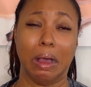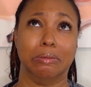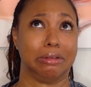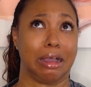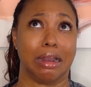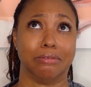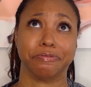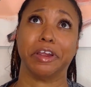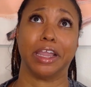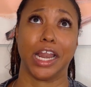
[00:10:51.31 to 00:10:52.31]
Oh my God, I'm
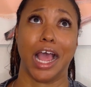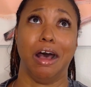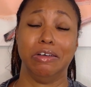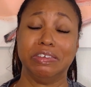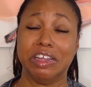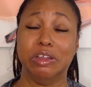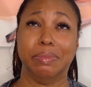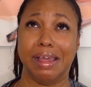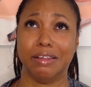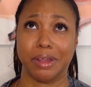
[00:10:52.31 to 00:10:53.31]
freaking out. Can you
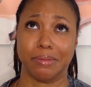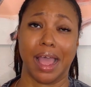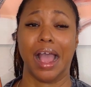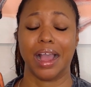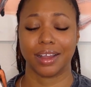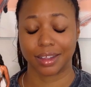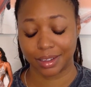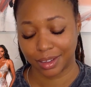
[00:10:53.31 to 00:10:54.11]
please put it back?